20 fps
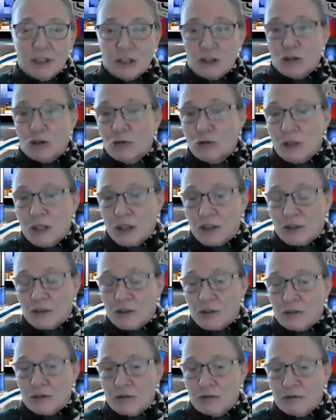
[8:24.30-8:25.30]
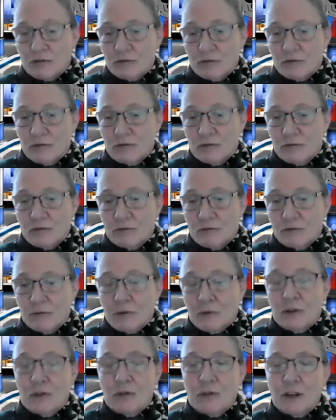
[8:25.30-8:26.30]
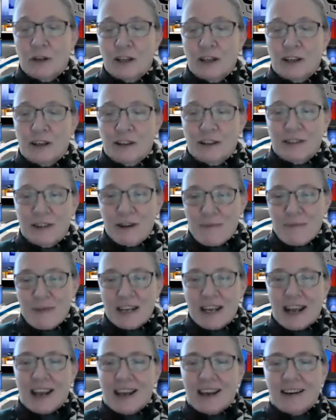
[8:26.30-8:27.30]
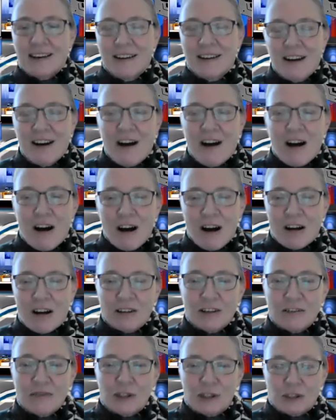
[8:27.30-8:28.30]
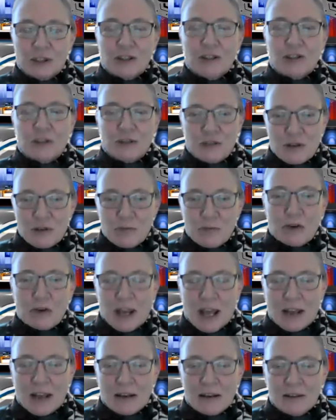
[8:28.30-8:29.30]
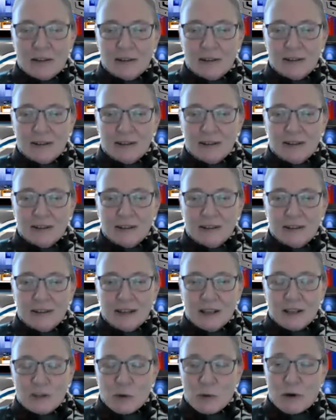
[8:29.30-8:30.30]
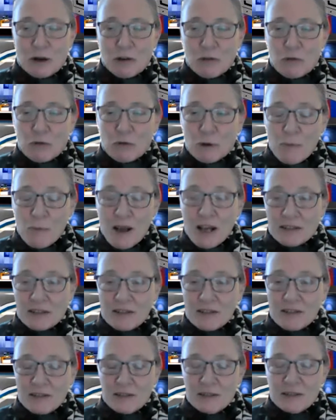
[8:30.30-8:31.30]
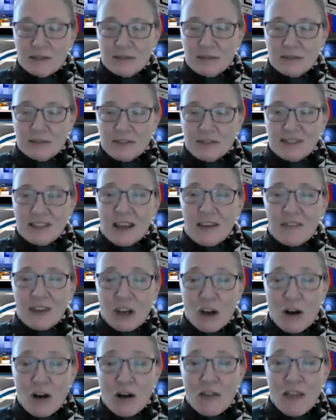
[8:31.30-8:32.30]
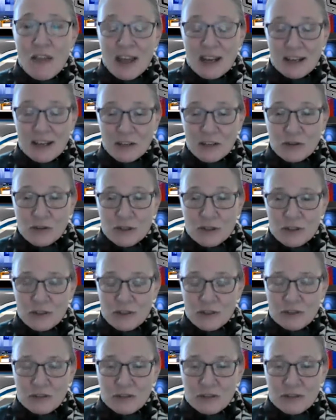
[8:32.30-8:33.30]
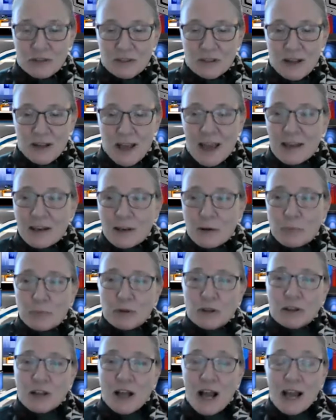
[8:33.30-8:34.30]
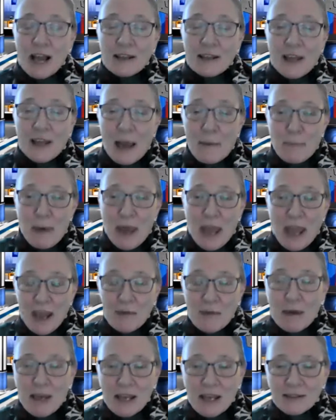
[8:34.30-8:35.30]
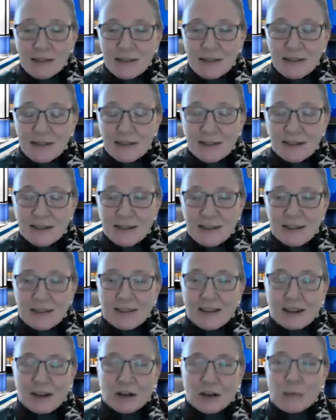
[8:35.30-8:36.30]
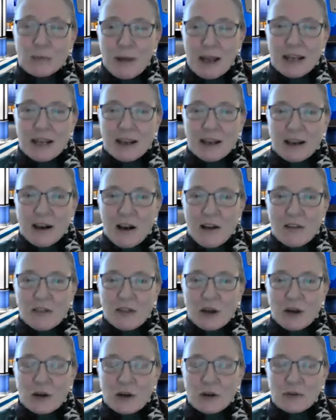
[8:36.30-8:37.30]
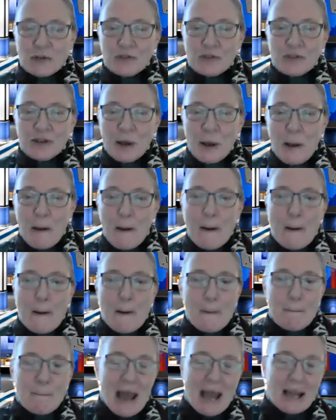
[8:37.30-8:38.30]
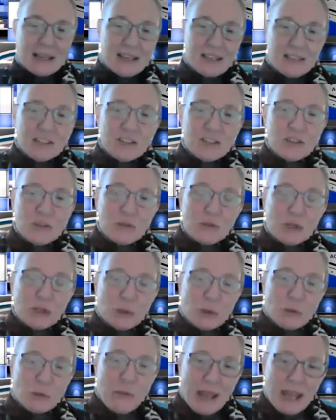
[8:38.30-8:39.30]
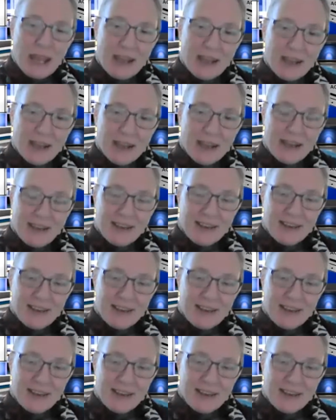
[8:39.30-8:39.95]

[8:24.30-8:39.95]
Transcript: in 2 years? What if we could eliminate all of your consumer debt in 24 months, saving all that interest and applying that payment that you're making on those back into your bank